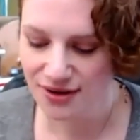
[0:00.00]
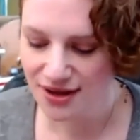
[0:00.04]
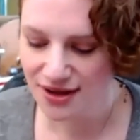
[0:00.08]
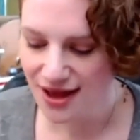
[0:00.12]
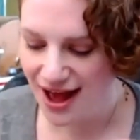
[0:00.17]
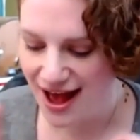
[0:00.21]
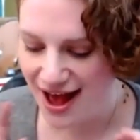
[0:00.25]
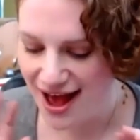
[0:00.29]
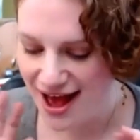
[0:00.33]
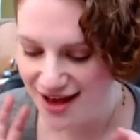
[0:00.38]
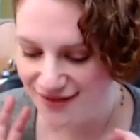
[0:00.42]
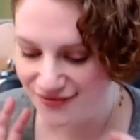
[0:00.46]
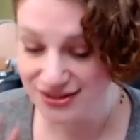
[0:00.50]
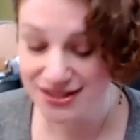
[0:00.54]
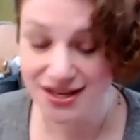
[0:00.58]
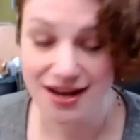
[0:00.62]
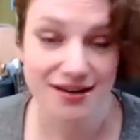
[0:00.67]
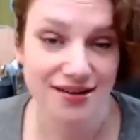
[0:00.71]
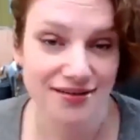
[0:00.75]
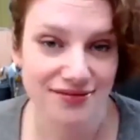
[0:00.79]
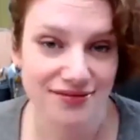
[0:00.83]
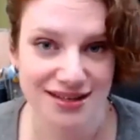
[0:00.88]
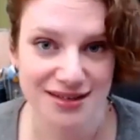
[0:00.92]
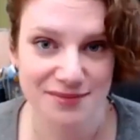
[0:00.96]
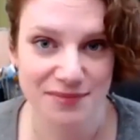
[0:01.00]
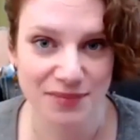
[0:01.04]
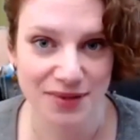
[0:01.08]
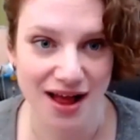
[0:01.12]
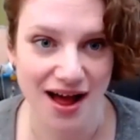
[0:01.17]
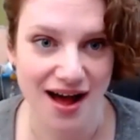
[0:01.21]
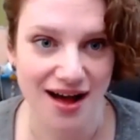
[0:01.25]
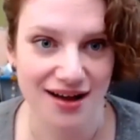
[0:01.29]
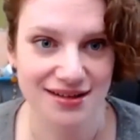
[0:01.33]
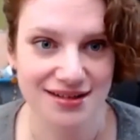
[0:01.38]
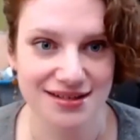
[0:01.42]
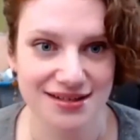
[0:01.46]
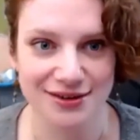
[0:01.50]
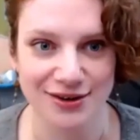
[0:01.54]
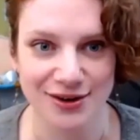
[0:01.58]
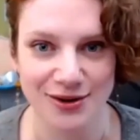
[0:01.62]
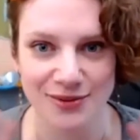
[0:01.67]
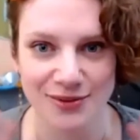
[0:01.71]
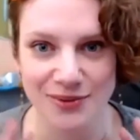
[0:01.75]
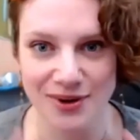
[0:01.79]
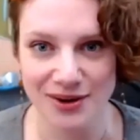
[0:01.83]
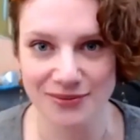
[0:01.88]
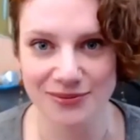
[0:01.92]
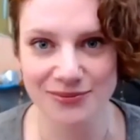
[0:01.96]
So I have a ton of these
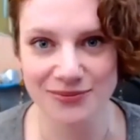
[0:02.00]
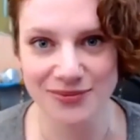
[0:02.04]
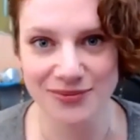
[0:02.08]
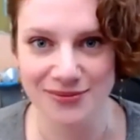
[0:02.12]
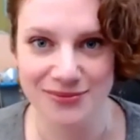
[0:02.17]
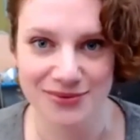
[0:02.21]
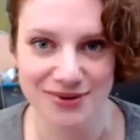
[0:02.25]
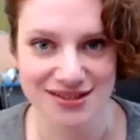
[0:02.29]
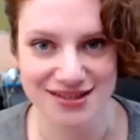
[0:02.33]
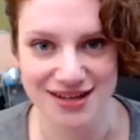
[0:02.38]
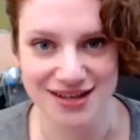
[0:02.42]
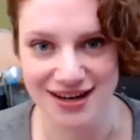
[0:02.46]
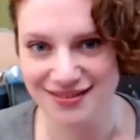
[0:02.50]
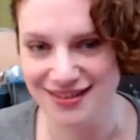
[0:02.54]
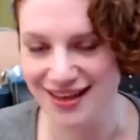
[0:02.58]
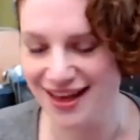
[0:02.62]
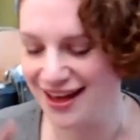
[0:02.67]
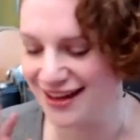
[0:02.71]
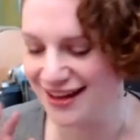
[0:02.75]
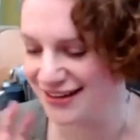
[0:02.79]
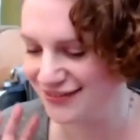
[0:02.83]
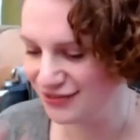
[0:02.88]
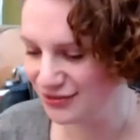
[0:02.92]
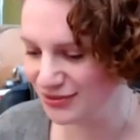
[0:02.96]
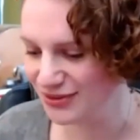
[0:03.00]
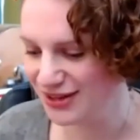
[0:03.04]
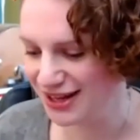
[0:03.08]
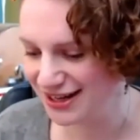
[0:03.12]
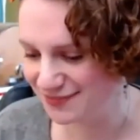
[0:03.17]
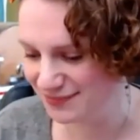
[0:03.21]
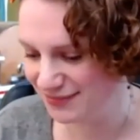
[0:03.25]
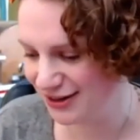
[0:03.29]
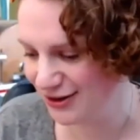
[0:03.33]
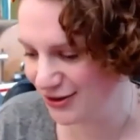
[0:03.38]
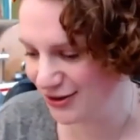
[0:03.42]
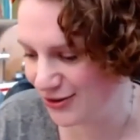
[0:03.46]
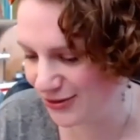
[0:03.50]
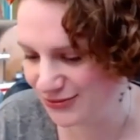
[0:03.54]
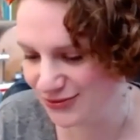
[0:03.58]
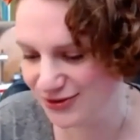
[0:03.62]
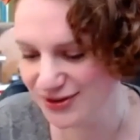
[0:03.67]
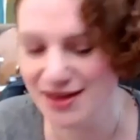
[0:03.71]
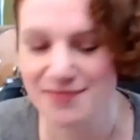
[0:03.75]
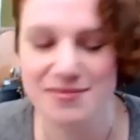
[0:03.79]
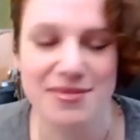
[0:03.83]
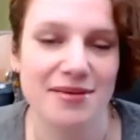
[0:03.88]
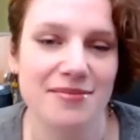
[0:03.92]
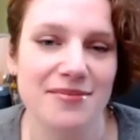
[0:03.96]
blocks, you know, when we're done at the end, if you'd like me
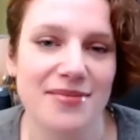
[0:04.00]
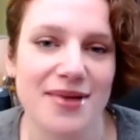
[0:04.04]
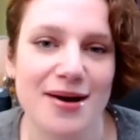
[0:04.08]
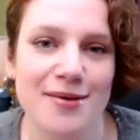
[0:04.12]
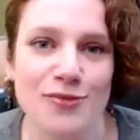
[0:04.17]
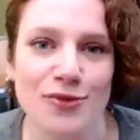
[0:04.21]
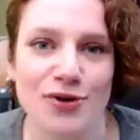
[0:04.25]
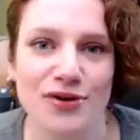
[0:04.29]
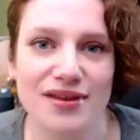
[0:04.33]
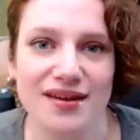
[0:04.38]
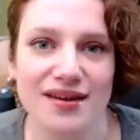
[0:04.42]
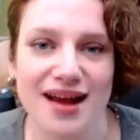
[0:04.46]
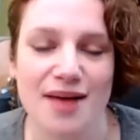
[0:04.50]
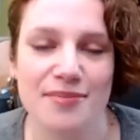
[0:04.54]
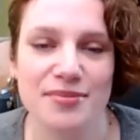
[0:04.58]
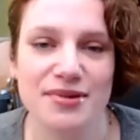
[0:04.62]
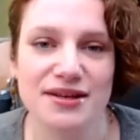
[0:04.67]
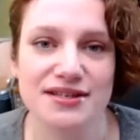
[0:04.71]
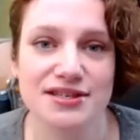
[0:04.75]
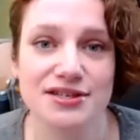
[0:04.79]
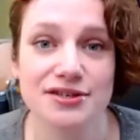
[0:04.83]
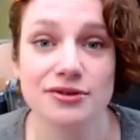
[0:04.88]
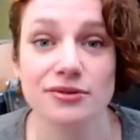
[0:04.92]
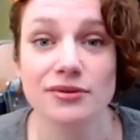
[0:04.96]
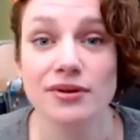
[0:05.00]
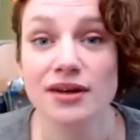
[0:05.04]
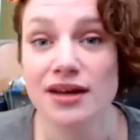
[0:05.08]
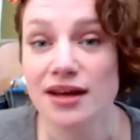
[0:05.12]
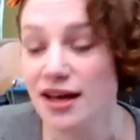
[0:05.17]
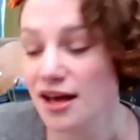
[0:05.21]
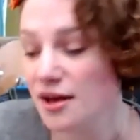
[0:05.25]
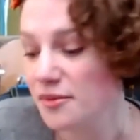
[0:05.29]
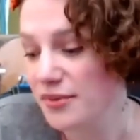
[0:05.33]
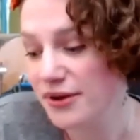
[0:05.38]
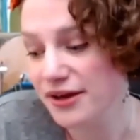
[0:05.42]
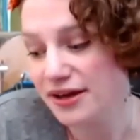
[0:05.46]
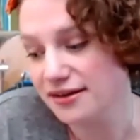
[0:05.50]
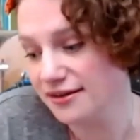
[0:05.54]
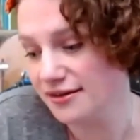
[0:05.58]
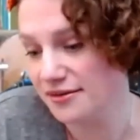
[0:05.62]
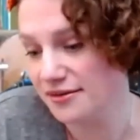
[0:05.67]
to go through them, I'm more than happy to.